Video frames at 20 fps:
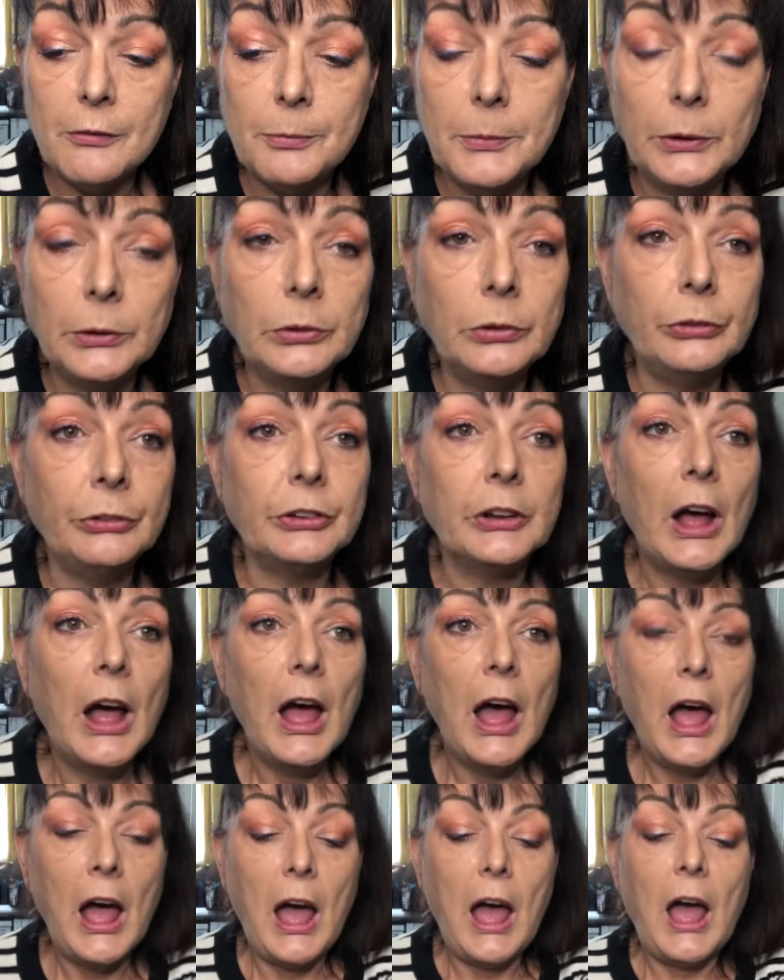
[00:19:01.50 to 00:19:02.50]
mils.
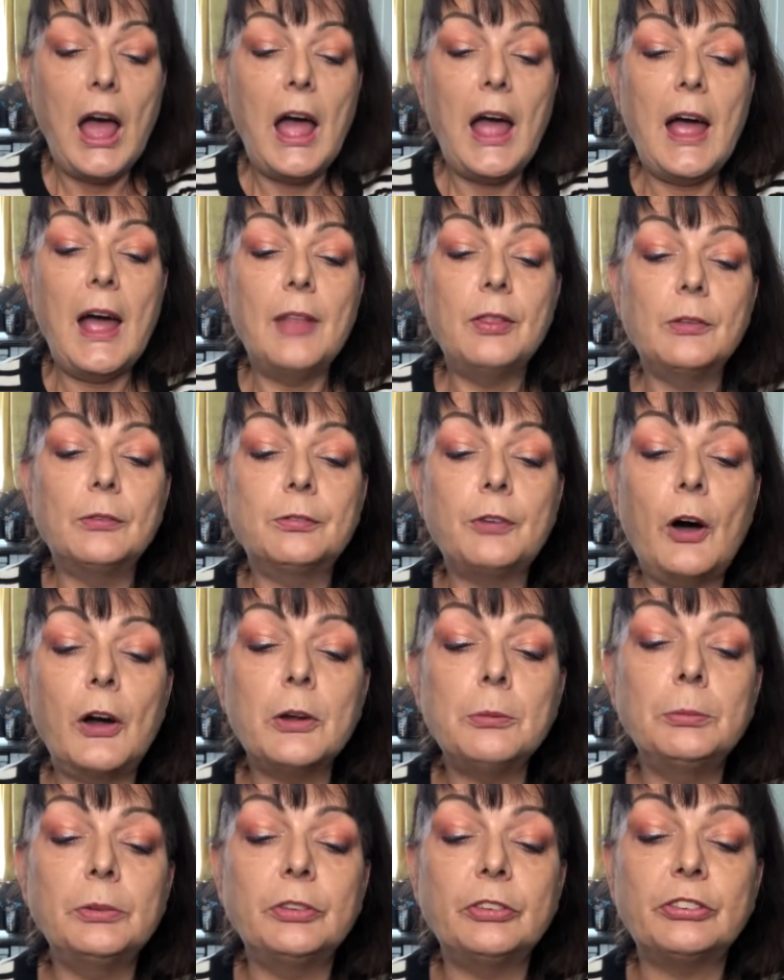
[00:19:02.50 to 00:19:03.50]
And the
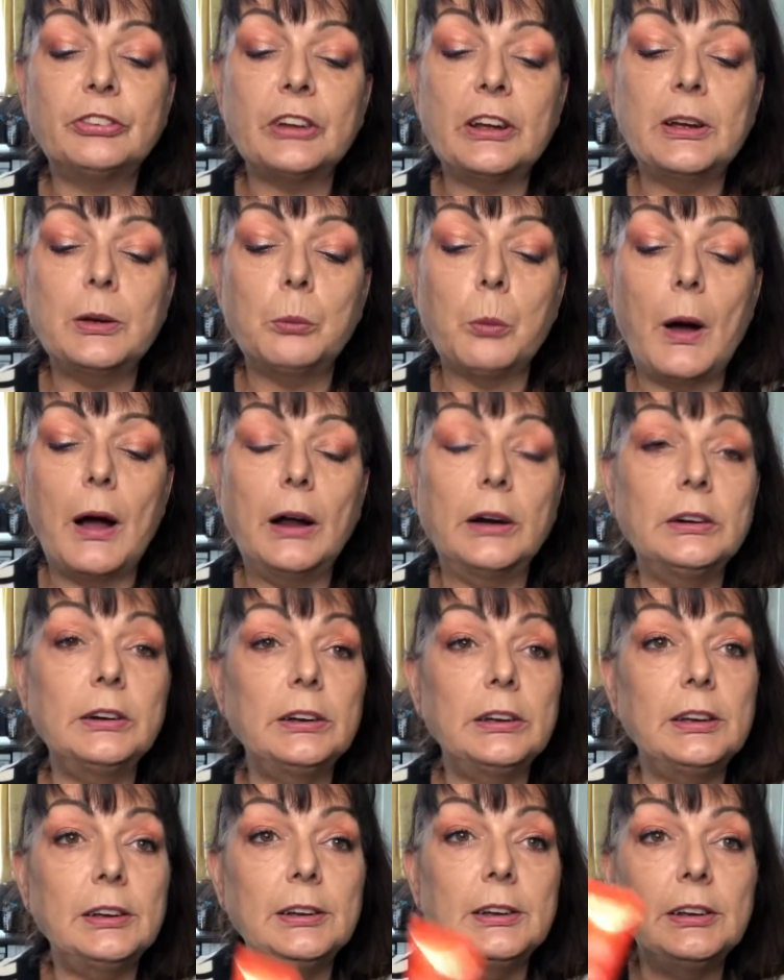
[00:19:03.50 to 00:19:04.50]
vitamin C one
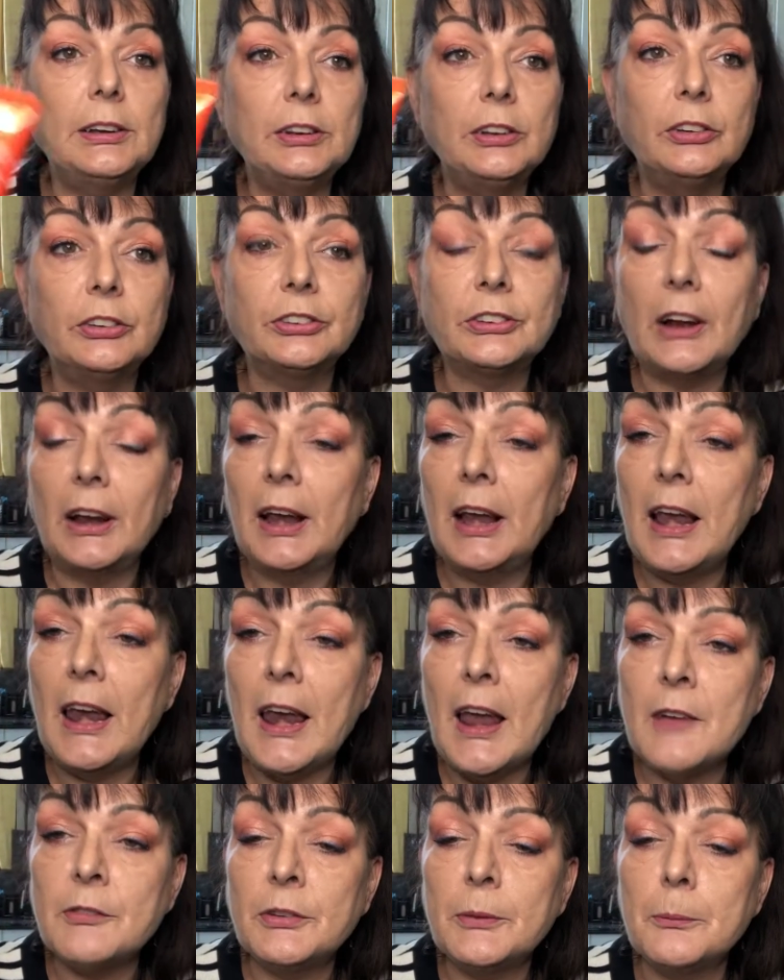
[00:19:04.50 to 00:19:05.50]
is
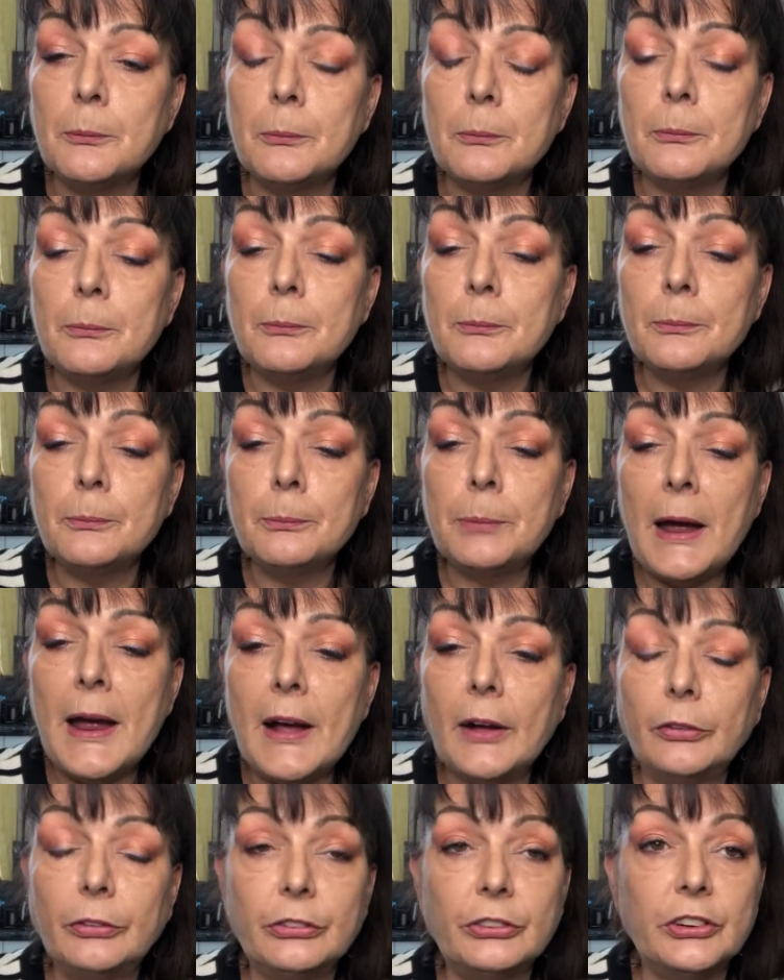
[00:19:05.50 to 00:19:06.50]

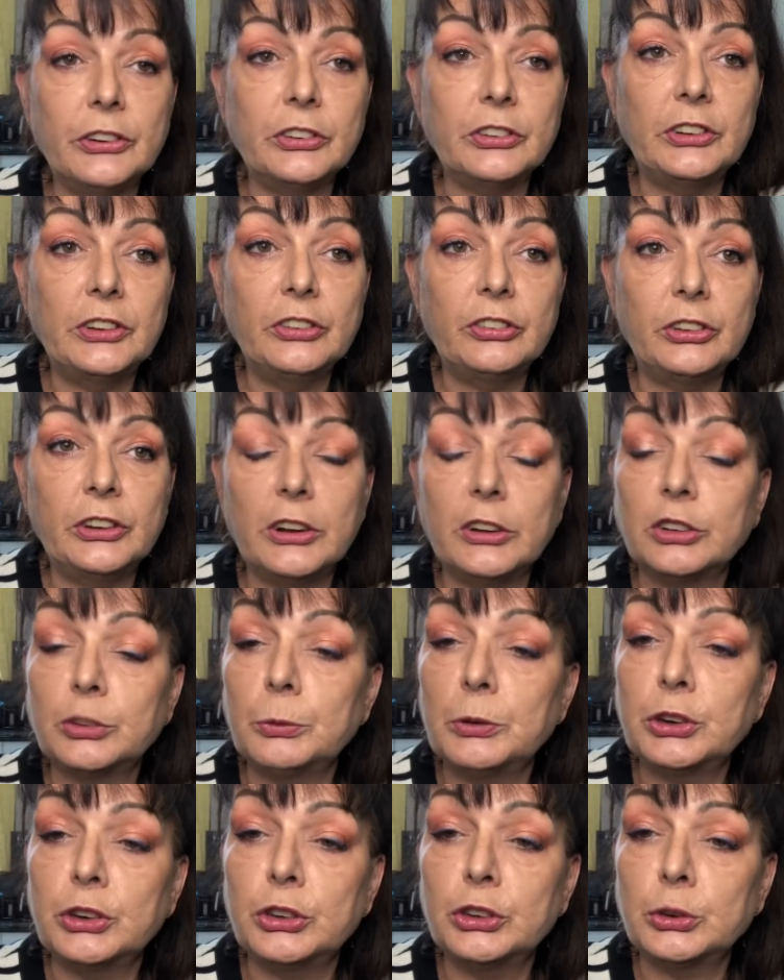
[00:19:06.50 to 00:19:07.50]
£11.66,
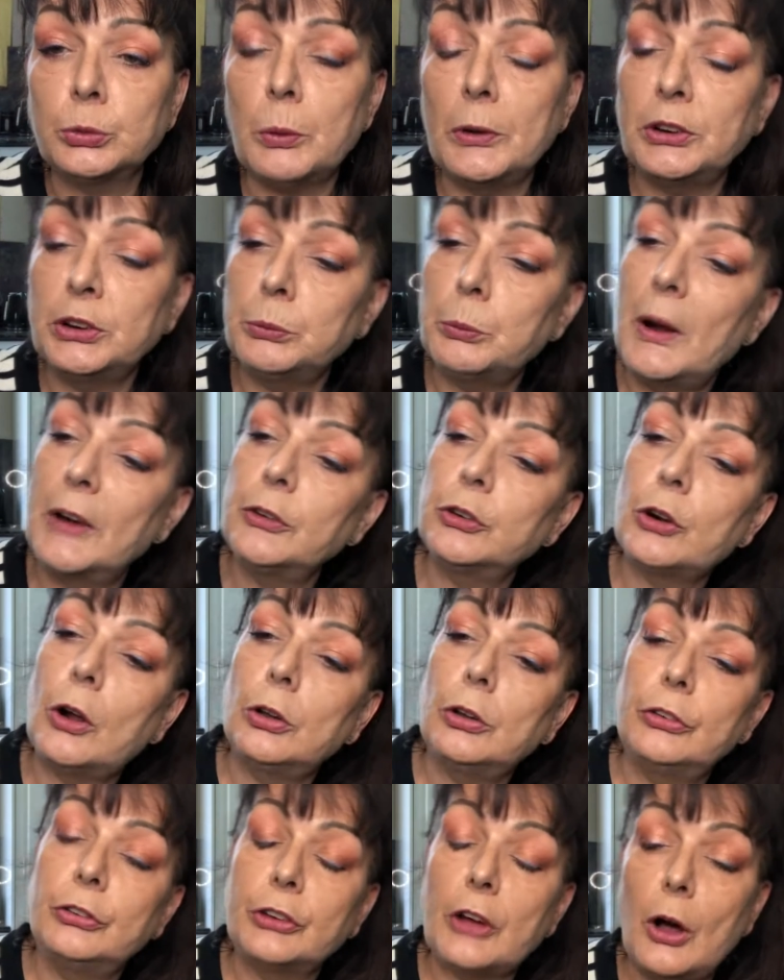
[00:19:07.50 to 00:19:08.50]
which is
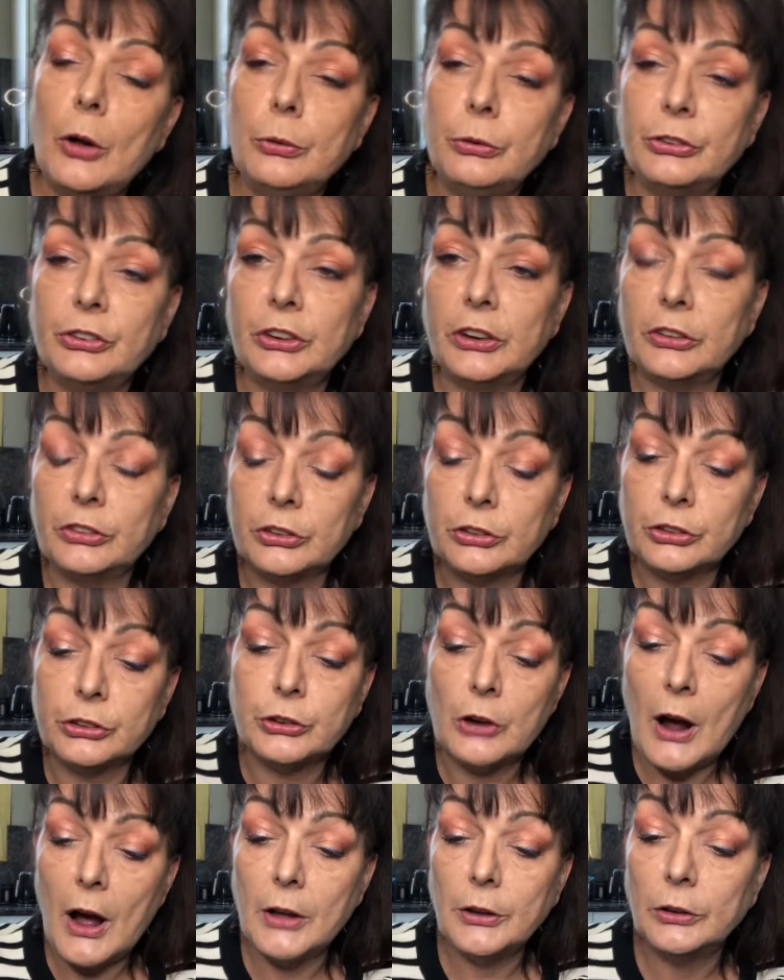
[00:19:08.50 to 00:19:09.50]
$21.06
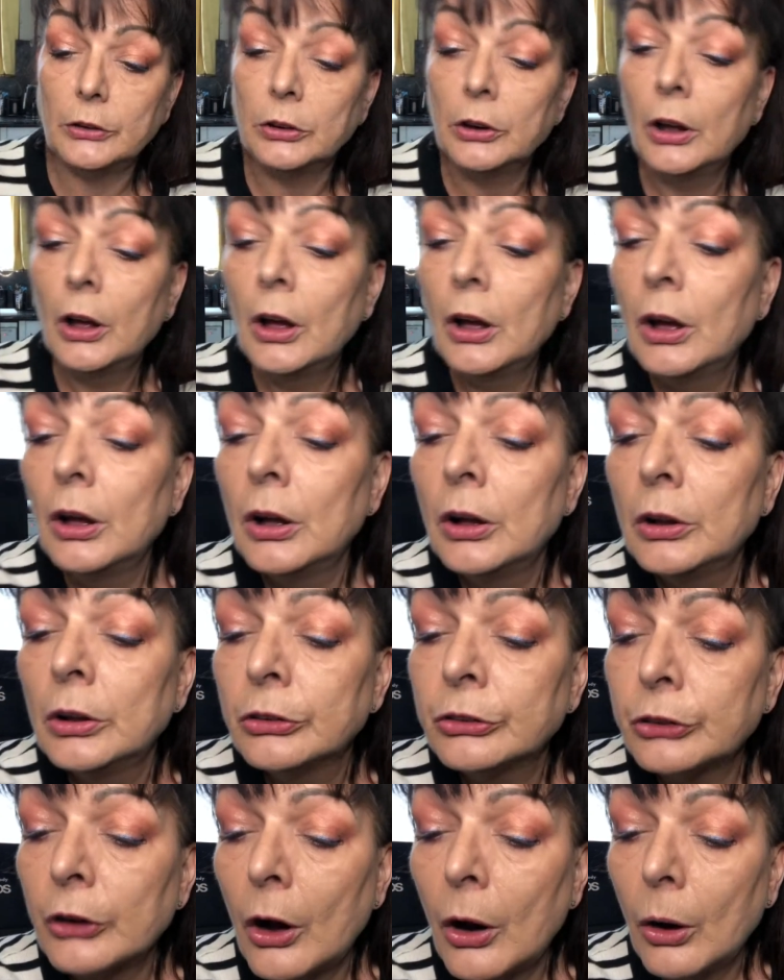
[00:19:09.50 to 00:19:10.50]
Australian.
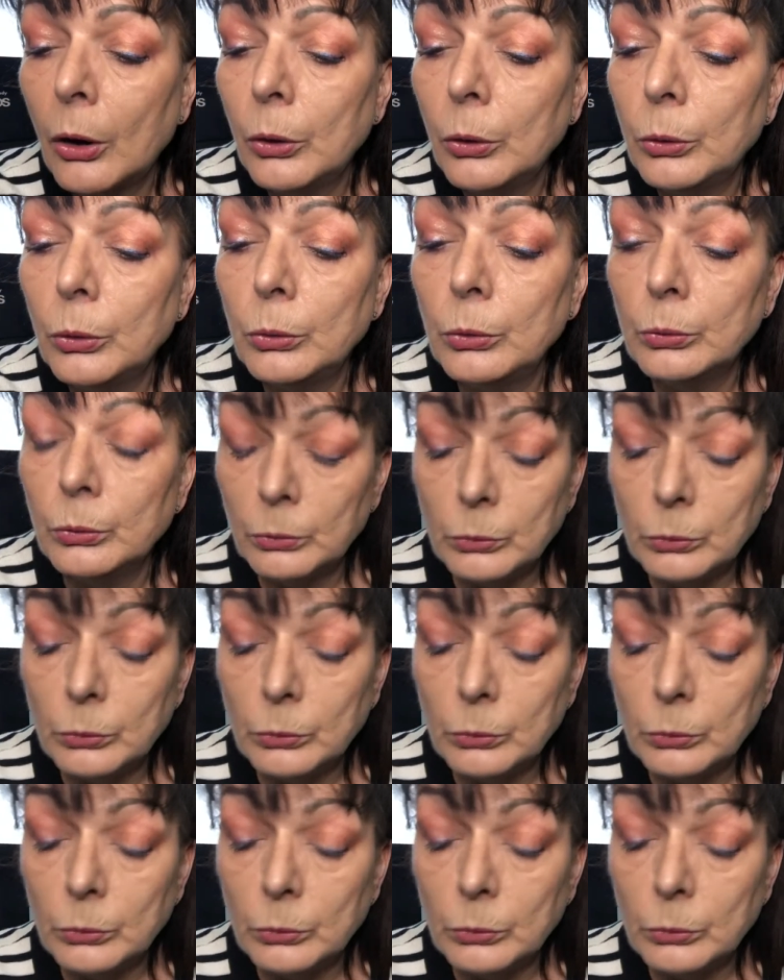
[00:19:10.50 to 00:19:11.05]
So,